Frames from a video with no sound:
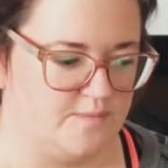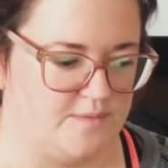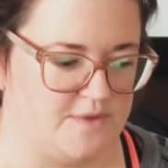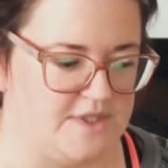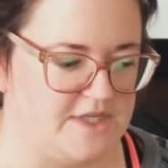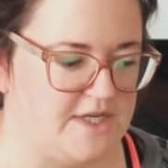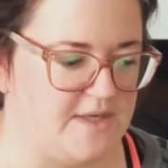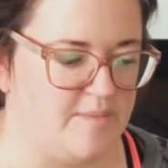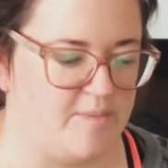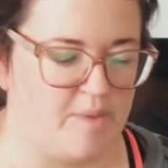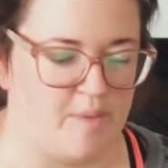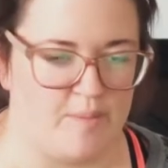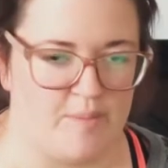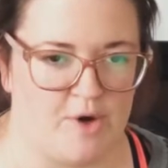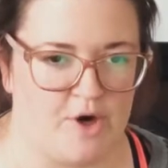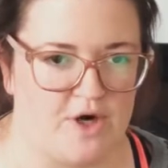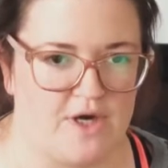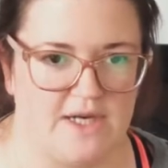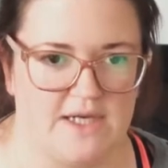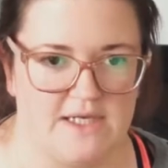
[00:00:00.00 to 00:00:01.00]
deep
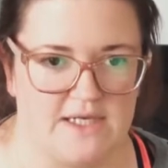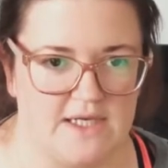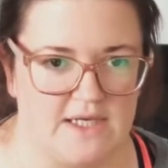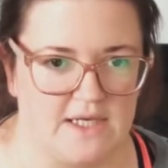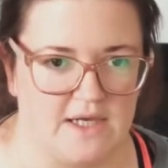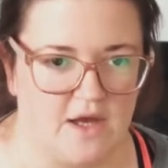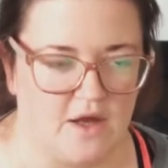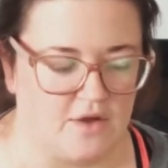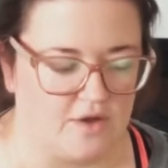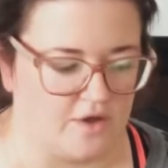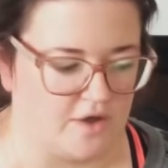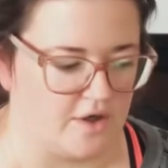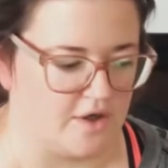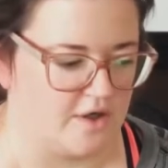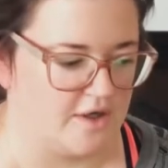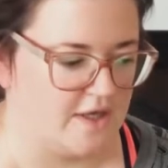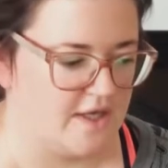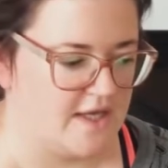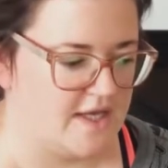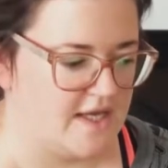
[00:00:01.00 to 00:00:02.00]
burgundy
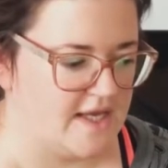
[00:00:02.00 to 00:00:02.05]
color.